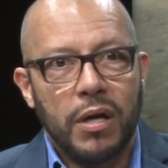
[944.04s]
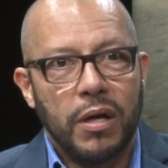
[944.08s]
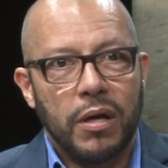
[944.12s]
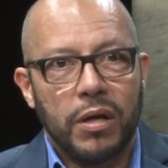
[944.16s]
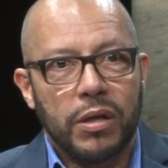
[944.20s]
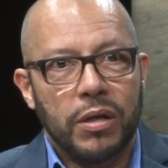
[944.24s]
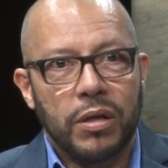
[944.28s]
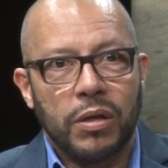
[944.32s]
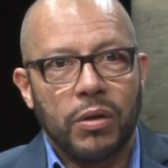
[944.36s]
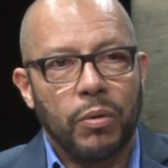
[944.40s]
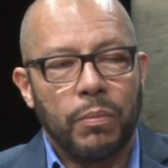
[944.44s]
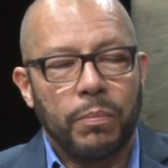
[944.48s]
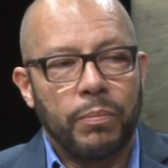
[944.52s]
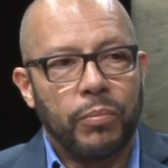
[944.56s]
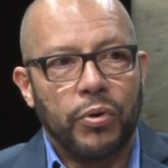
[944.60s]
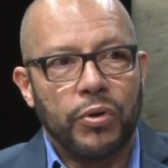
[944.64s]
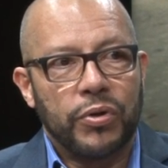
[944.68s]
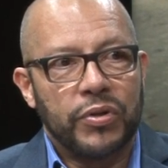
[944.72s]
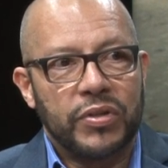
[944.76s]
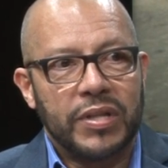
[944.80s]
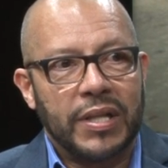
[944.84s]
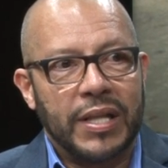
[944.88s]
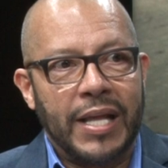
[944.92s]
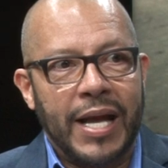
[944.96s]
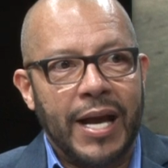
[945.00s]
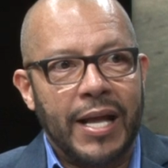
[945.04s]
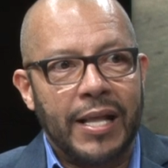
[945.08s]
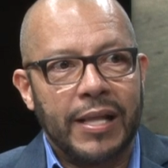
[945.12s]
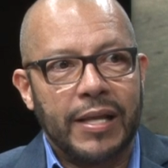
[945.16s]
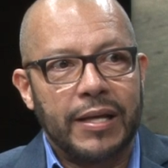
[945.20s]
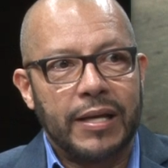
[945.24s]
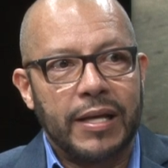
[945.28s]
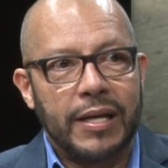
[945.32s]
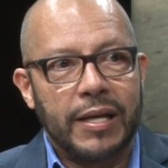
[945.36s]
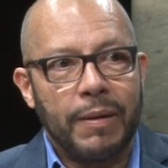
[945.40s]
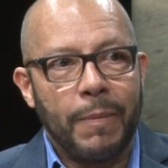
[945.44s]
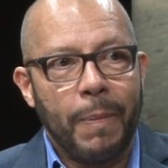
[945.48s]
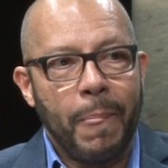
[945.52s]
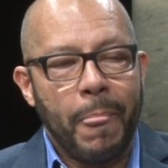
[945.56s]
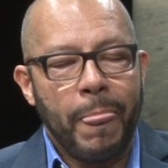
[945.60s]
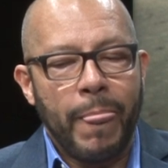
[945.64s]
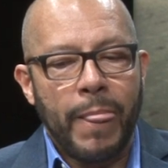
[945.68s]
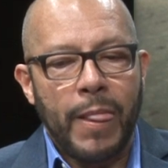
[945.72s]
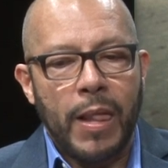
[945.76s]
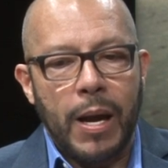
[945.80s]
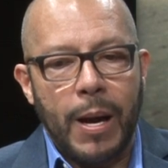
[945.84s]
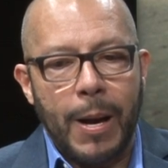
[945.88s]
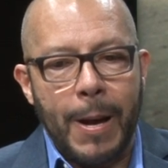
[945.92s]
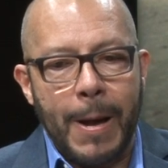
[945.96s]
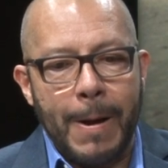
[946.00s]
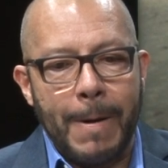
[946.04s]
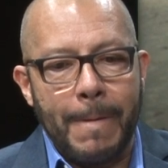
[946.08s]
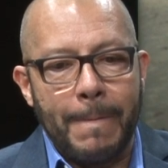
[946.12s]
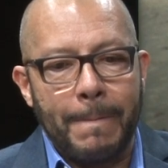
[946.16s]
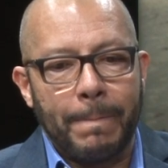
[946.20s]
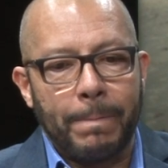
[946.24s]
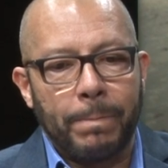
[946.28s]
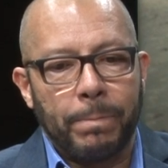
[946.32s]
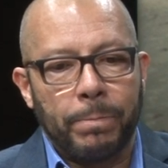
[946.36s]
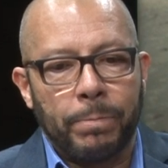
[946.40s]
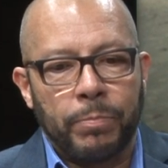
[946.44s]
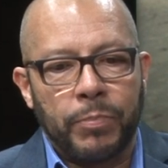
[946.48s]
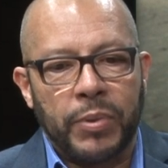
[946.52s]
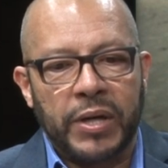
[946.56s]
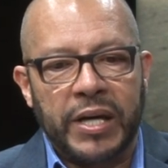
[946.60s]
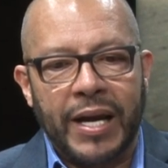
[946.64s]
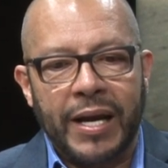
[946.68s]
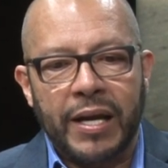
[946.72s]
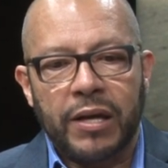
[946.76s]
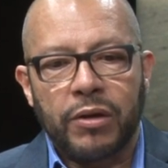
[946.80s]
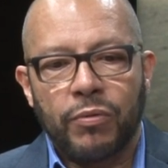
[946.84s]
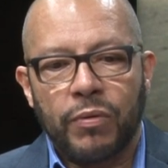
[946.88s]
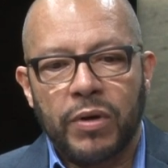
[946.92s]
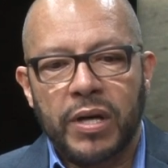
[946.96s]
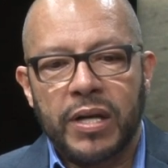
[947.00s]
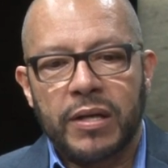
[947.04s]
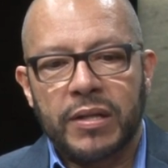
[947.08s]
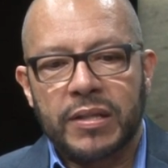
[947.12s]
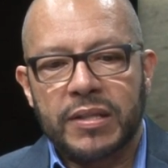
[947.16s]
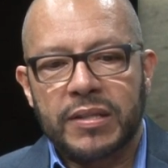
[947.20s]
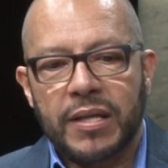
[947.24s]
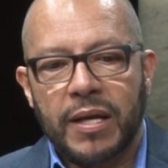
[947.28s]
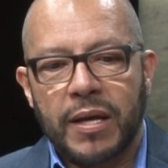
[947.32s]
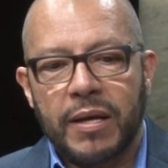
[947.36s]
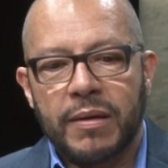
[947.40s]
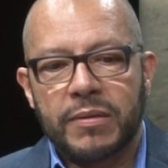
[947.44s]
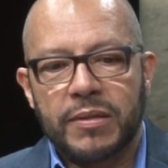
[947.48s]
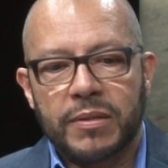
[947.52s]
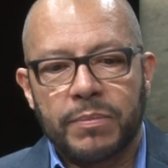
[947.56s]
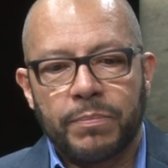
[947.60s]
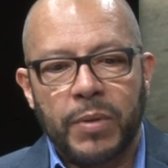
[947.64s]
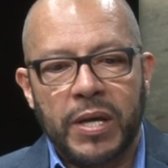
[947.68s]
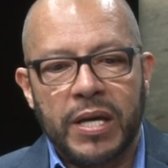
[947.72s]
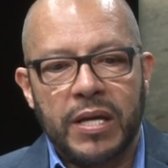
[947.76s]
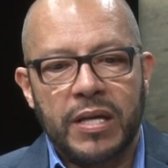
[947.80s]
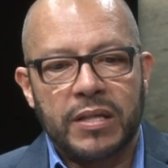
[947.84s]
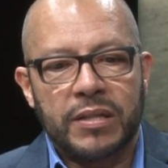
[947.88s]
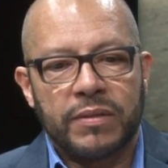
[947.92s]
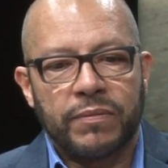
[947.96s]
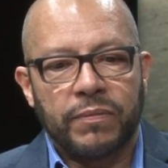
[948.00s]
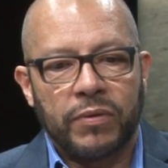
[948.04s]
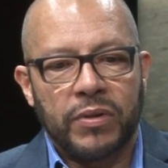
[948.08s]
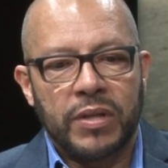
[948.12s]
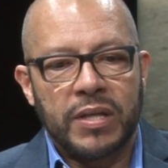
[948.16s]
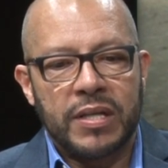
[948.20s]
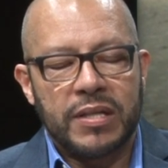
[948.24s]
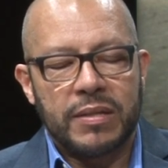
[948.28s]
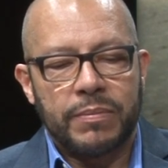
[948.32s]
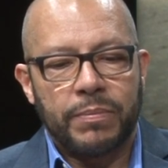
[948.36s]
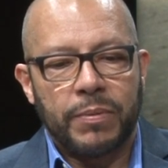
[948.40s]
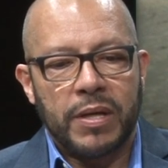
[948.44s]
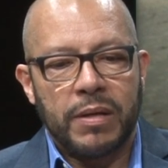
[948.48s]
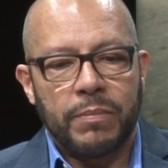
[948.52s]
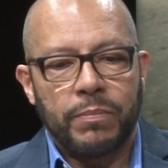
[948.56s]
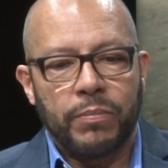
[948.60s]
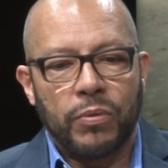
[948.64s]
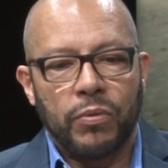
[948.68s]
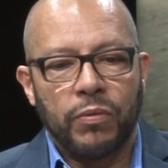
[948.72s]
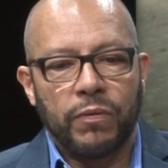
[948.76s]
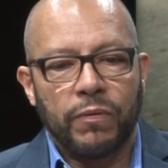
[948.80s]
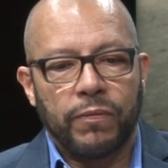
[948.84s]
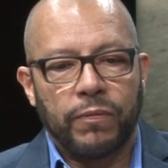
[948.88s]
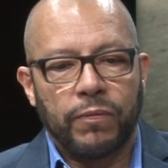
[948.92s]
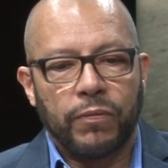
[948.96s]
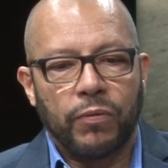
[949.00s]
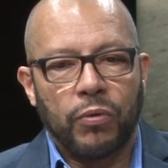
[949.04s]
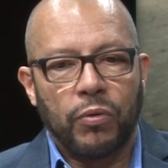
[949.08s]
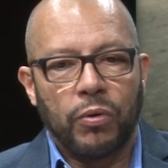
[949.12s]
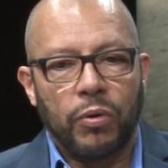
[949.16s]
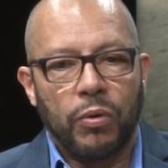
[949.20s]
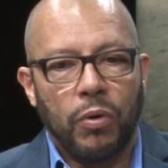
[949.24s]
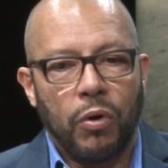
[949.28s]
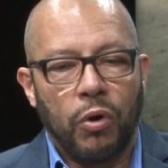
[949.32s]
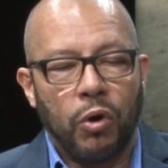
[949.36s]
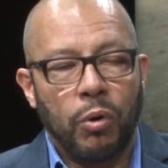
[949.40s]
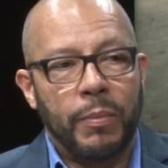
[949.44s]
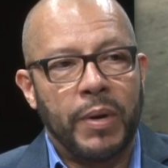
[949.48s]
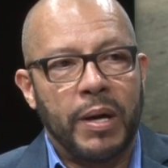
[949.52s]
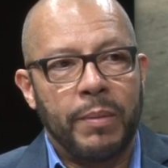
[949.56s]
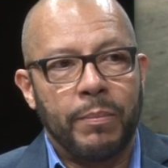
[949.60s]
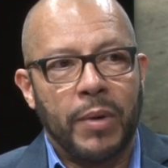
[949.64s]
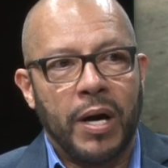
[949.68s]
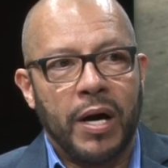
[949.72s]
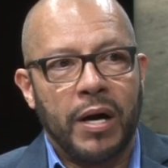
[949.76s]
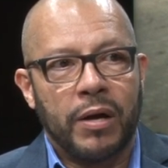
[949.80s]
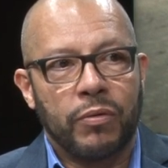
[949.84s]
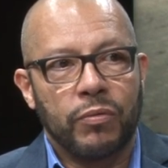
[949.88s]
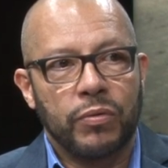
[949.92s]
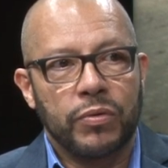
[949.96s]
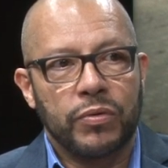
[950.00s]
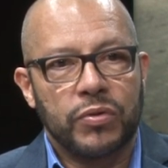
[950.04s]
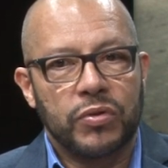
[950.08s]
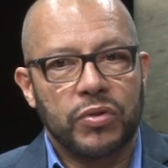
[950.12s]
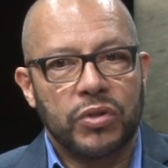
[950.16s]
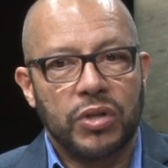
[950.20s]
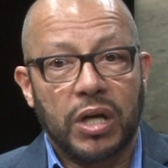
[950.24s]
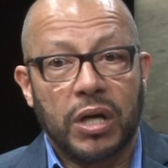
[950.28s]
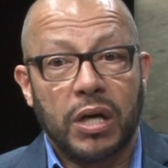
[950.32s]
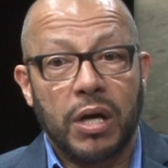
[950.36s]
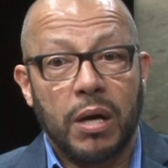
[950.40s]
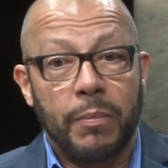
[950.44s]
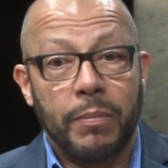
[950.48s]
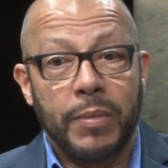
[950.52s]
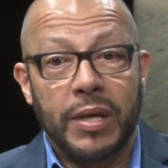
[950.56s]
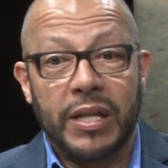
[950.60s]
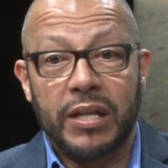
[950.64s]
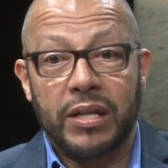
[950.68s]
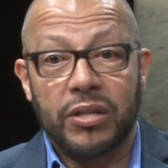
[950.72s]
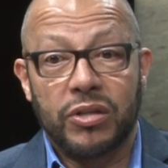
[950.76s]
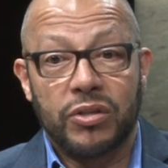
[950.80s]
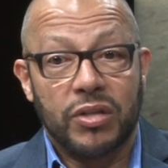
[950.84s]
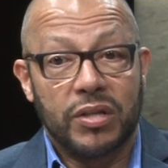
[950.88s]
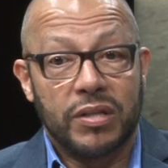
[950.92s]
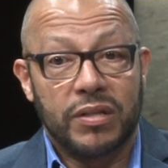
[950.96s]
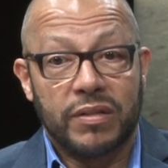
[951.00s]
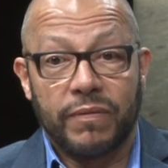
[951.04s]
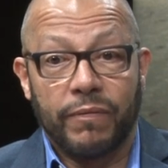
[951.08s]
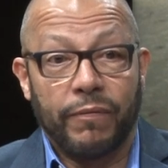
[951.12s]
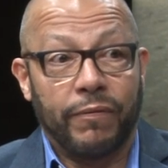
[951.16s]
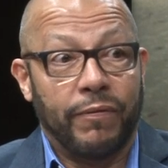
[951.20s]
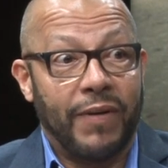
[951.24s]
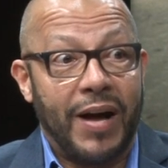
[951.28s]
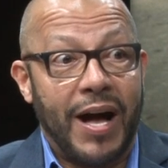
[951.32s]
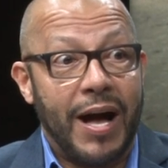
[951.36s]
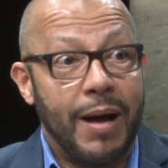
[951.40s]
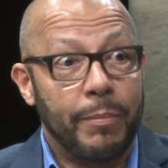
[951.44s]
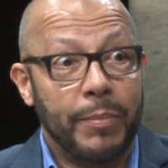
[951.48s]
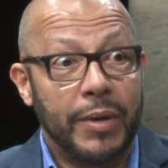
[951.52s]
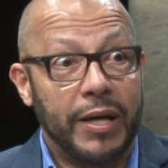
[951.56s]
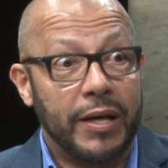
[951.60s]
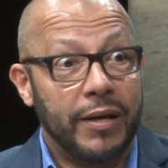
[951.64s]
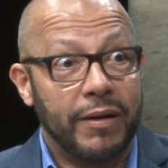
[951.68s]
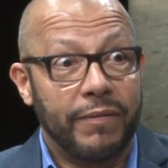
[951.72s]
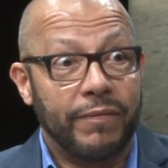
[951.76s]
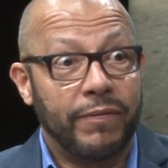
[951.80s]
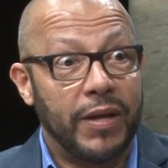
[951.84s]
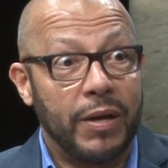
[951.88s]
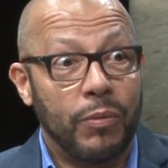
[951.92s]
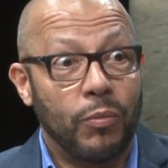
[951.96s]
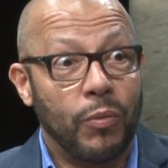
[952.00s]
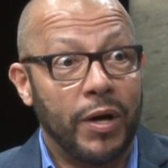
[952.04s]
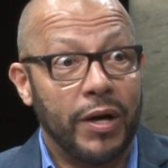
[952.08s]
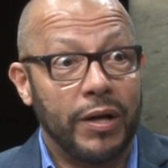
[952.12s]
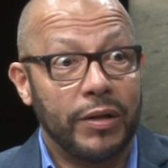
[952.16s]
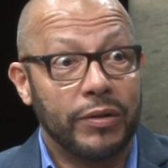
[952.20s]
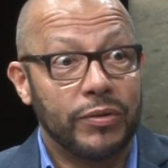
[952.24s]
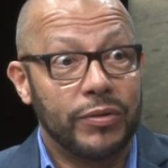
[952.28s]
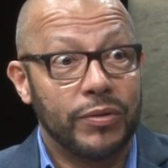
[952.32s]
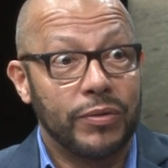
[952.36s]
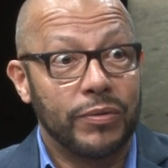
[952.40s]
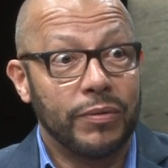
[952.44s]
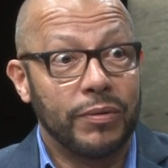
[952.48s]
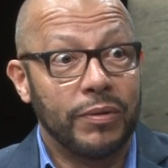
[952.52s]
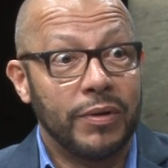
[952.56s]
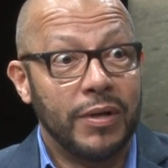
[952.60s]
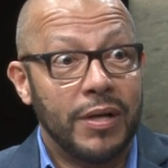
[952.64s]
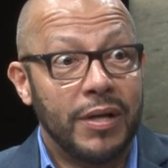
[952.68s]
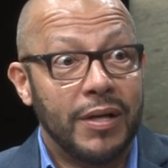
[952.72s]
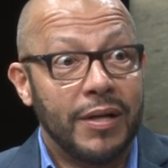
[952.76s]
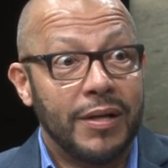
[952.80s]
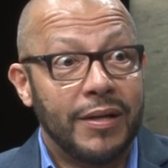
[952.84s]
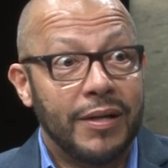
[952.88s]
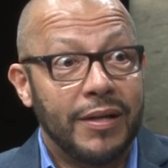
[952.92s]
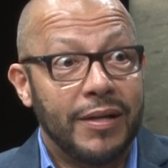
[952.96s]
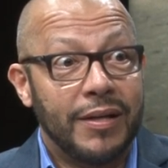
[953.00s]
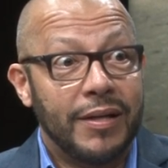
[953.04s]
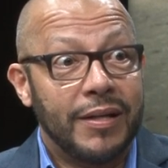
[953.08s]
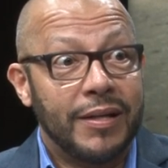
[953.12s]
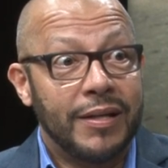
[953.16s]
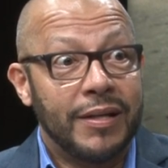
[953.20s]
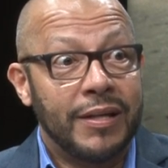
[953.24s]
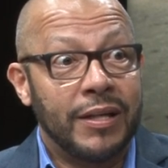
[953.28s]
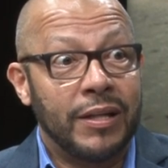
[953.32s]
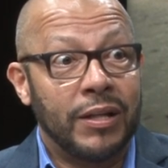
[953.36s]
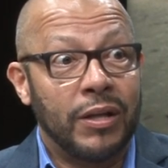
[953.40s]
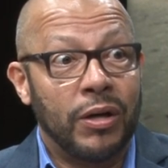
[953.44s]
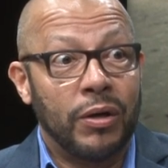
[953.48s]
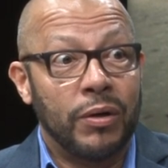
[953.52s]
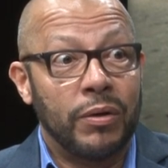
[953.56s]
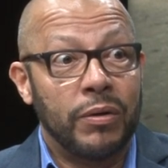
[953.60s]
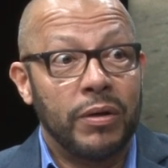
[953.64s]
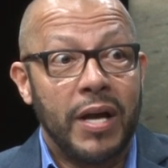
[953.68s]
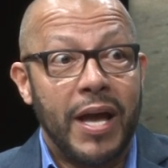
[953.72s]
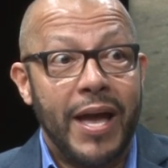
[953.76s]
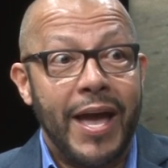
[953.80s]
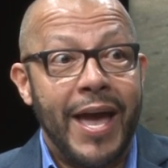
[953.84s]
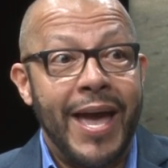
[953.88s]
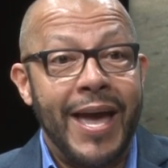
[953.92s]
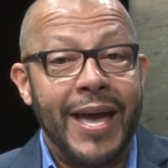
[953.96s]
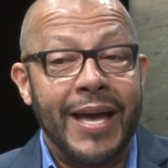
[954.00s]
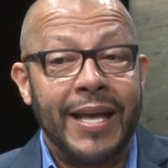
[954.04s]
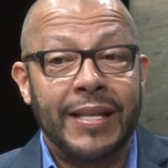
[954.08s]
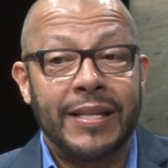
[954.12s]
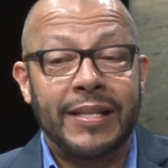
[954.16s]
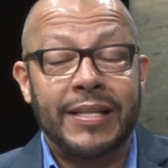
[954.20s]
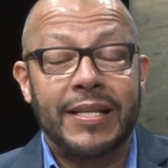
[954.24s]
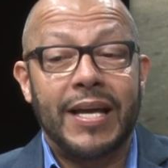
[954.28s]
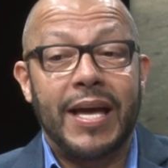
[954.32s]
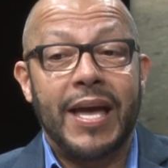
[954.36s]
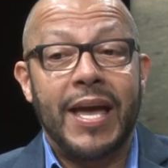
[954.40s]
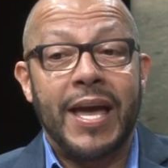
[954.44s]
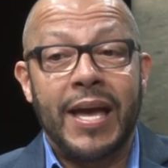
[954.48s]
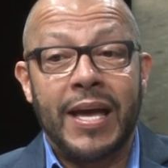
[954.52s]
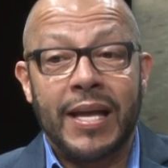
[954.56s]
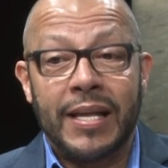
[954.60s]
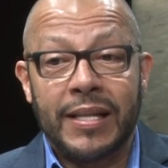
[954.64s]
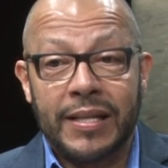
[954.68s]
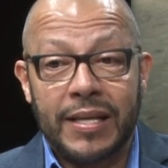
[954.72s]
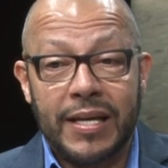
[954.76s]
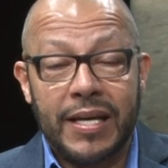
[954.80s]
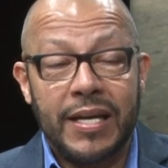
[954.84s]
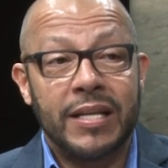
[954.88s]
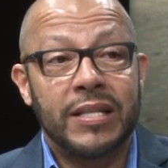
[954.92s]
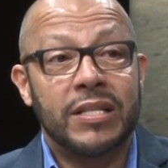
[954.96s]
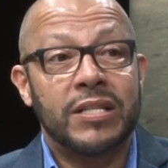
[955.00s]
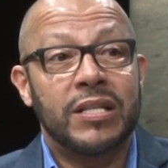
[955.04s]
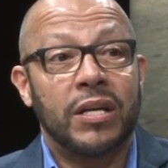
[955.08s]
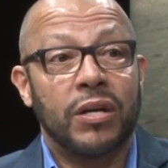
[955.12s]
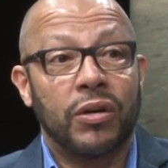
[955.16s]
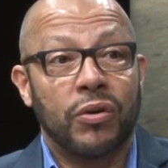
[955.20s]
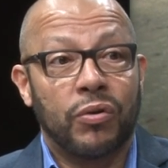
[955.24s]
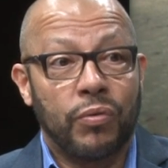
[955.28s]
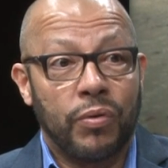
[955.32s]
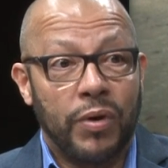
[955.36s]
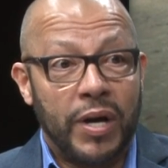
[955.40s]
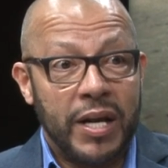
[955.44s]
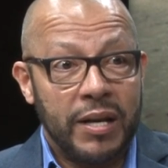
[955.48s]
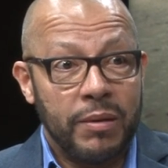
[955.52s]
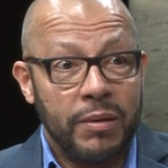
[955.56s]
you know, personality. Yeah. Um, but I create a safe space for these people, for all my models to come in and just vomit if they want to. My goodness, and did they? And, and all over the place.